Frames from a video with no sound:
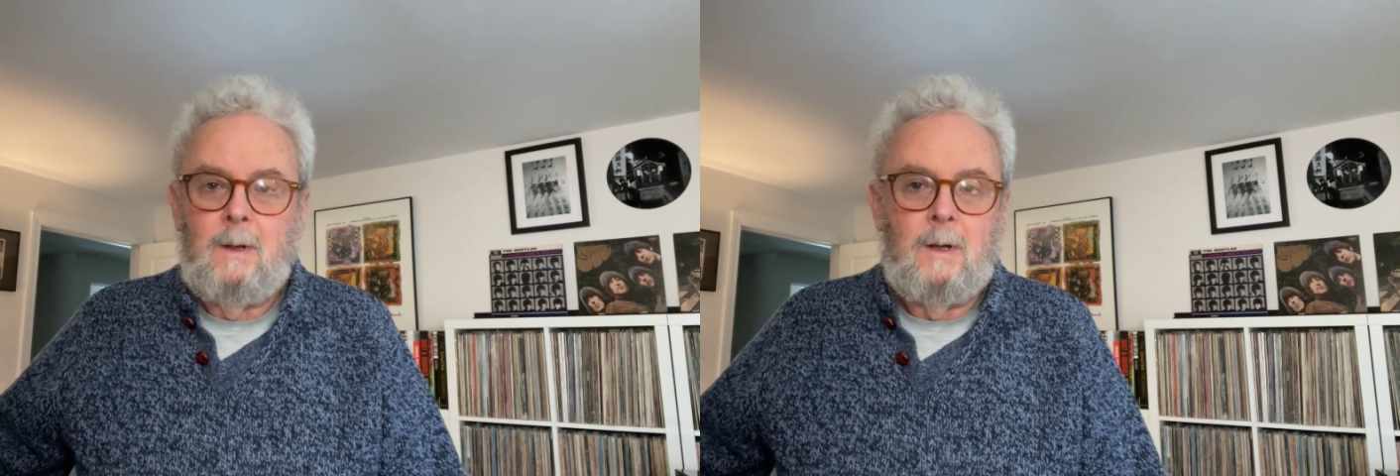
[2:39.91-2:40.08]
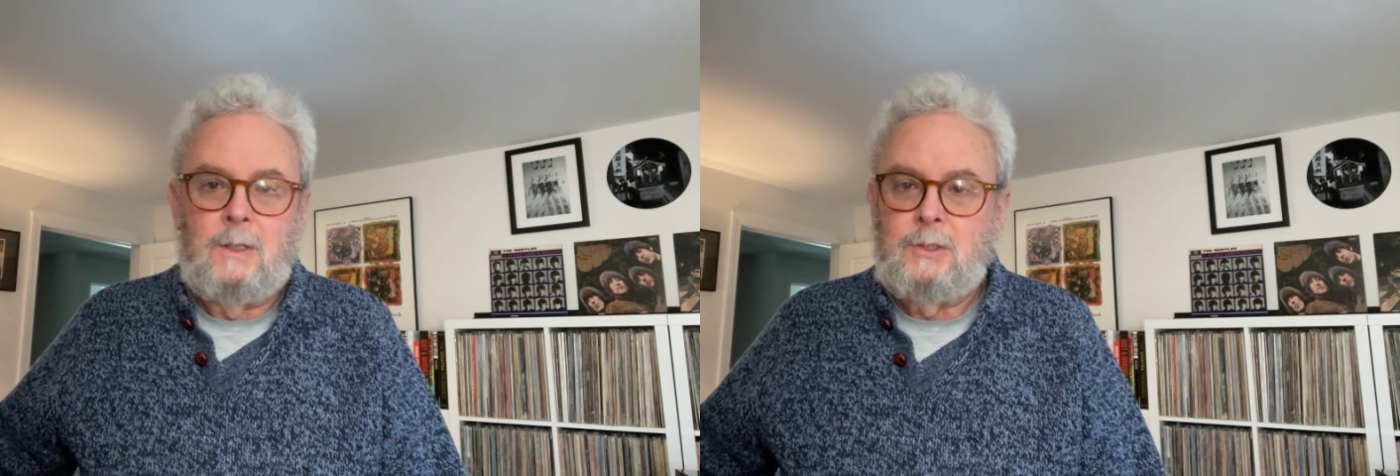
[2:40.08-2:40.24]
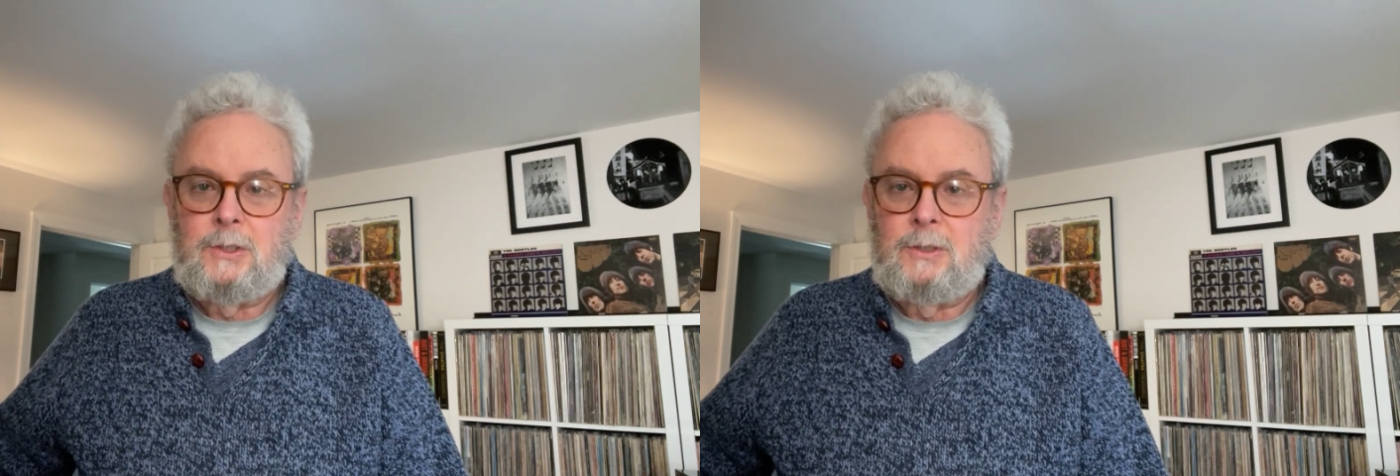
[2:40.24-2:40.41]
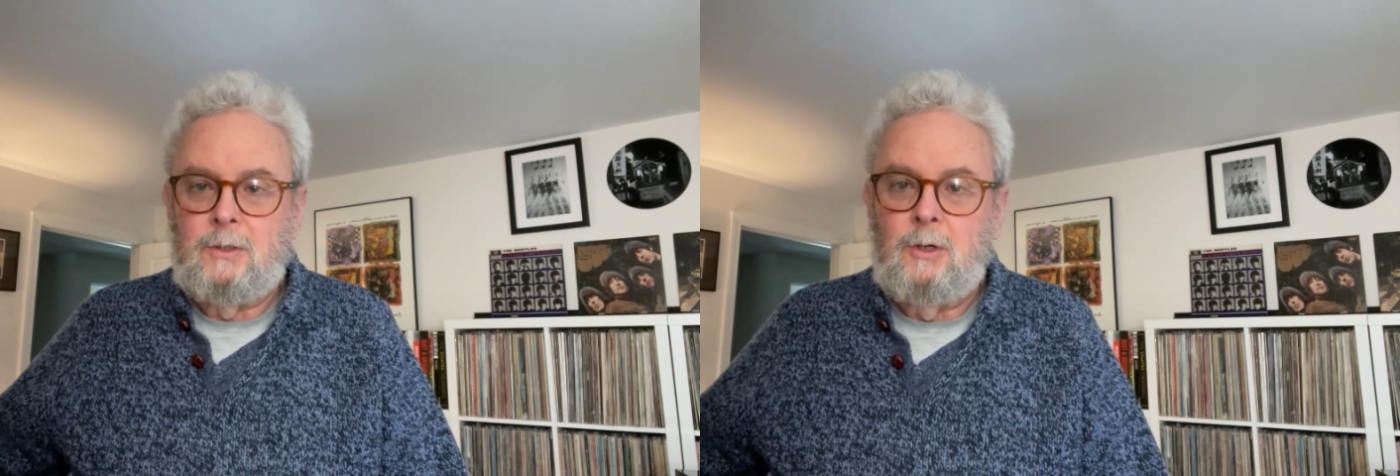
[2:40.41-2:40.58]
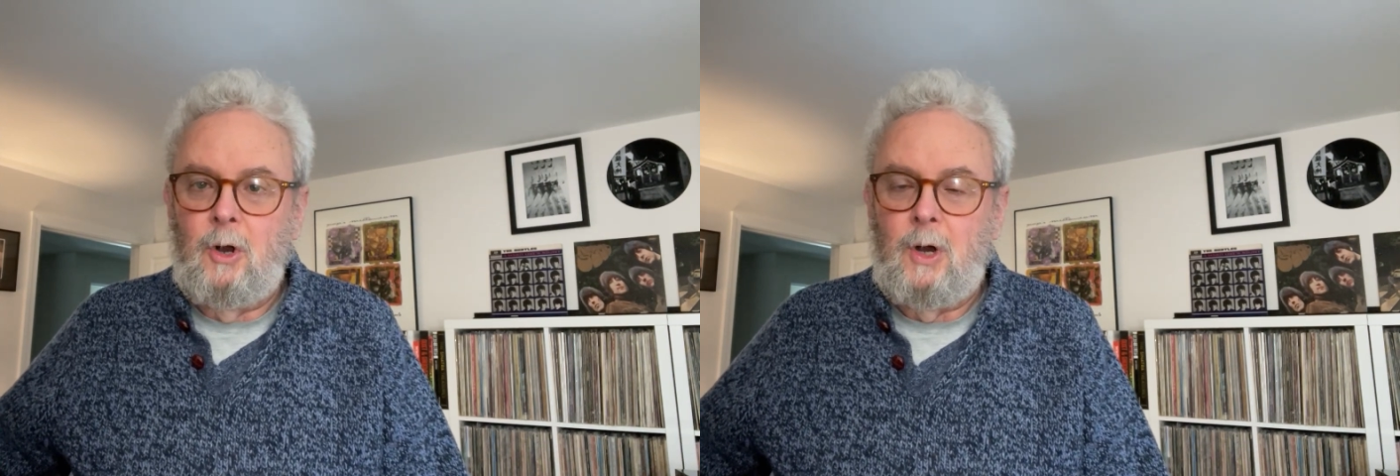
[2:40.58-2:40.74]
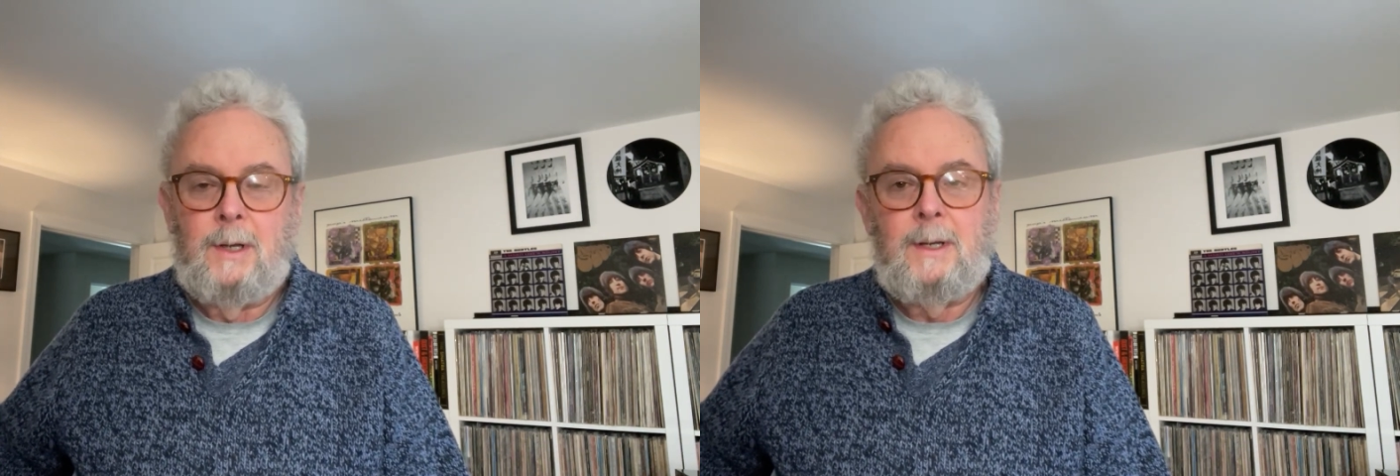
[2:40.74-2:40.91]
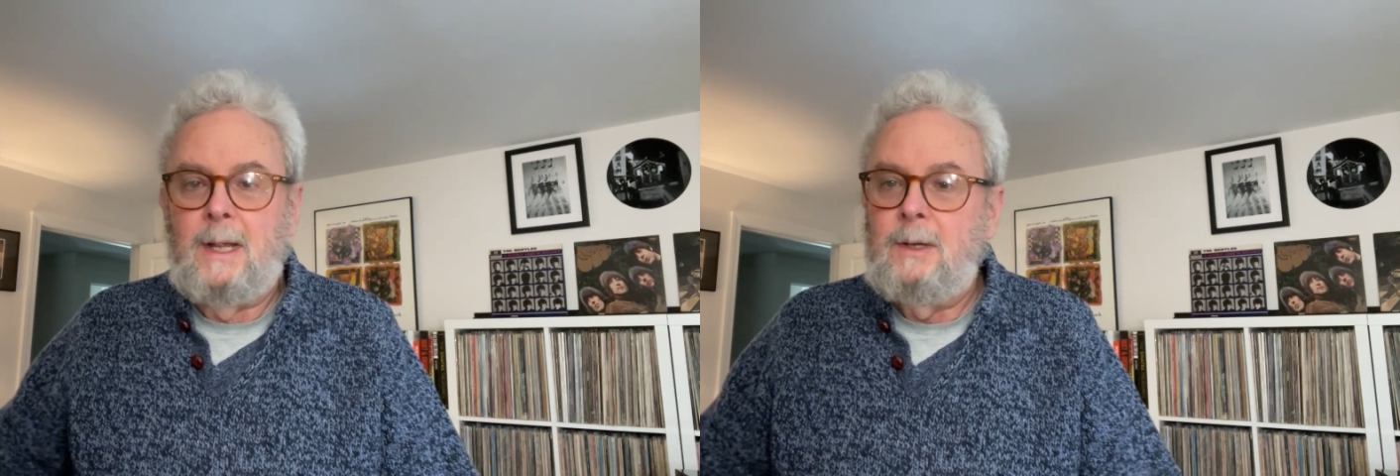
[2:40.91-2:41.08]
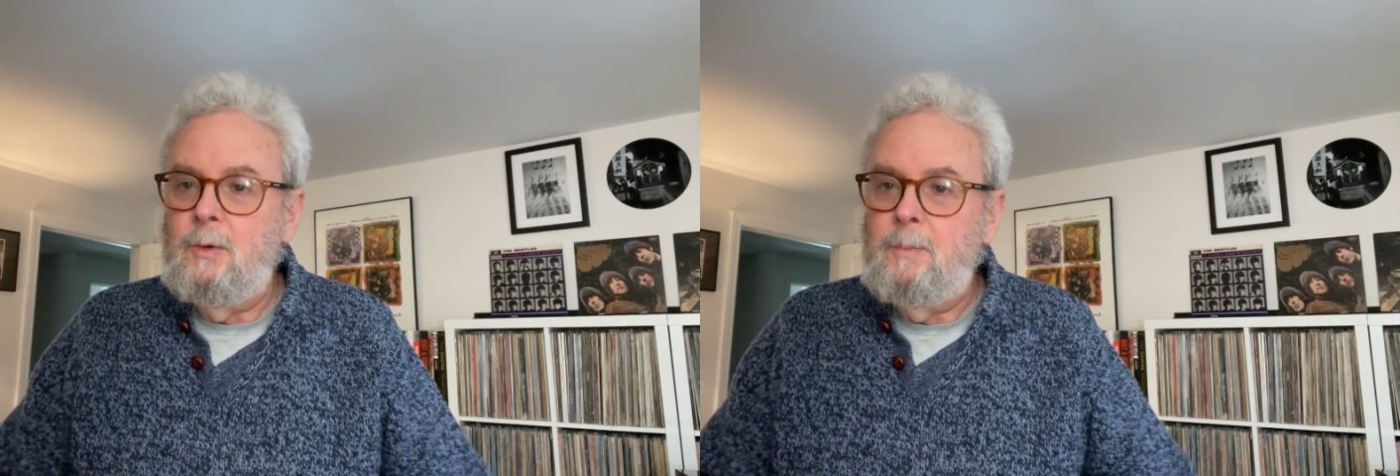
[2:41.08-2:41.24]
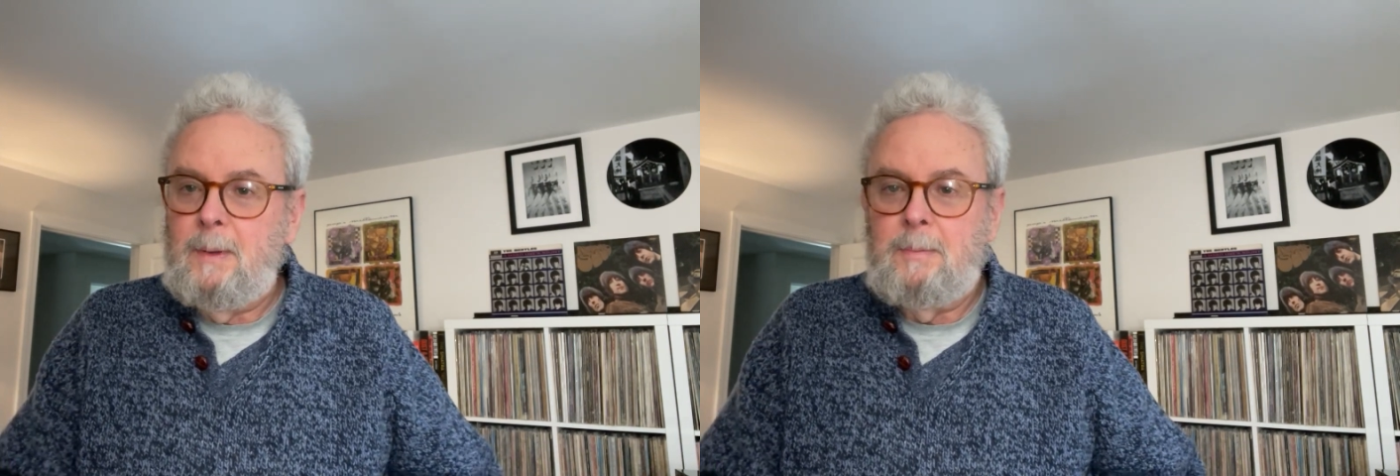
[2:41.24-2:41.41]
are just gone, and
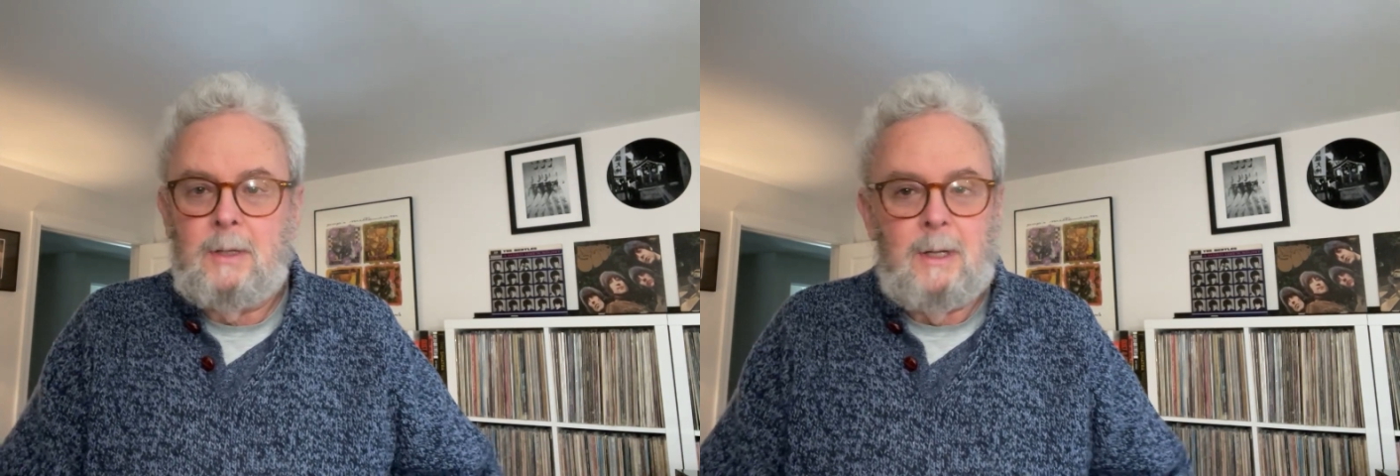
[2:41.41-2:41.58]
new people